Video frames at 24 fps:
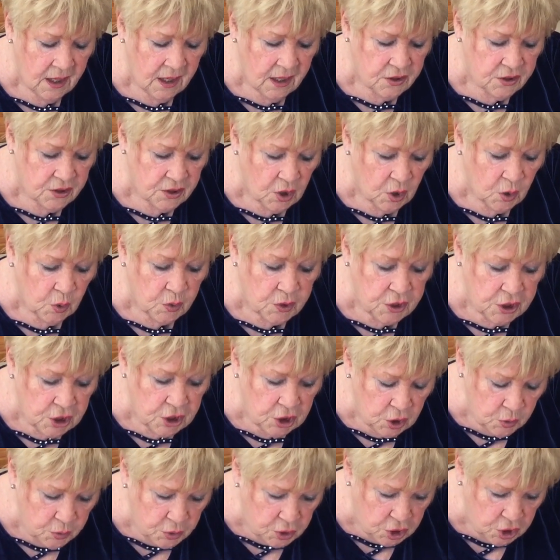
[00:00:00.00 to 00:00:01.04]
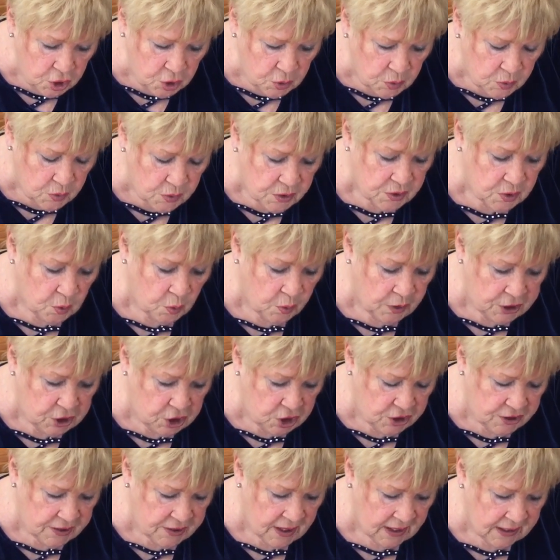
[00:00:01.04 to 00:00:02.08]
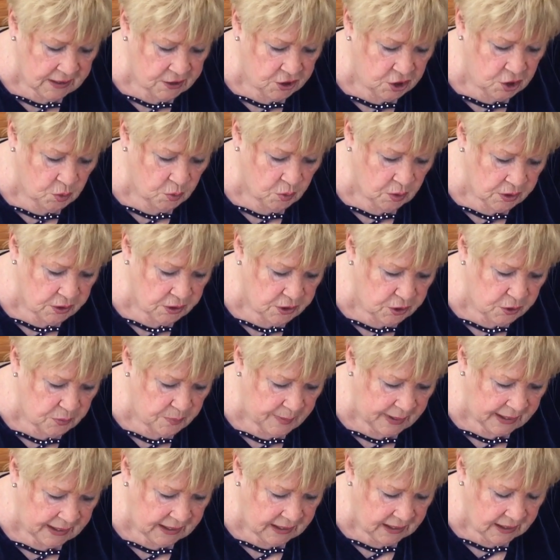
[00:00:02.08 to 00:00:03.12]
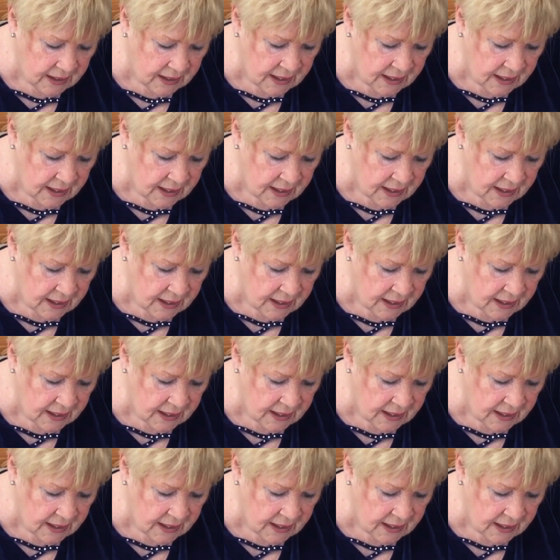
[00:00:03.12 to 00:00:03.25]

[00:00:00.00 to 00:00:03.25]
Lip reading: so you choose which size you want to make,